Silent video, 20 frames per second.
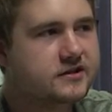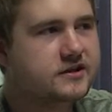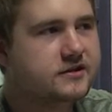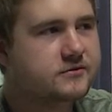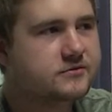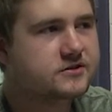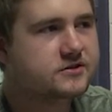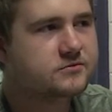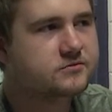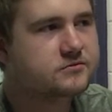and he
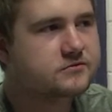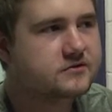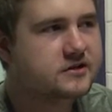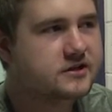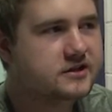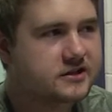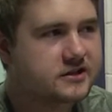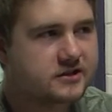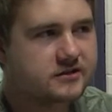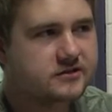was
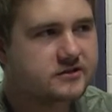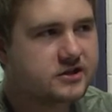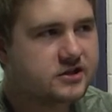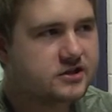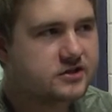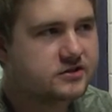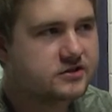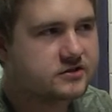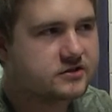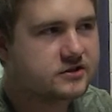
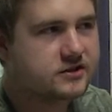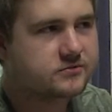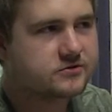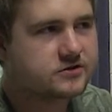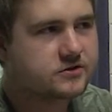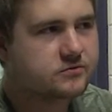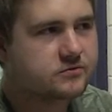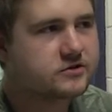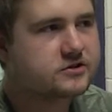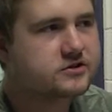
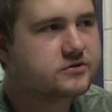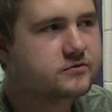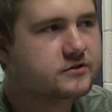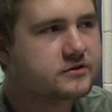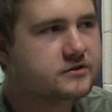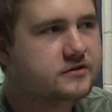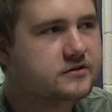the rich one.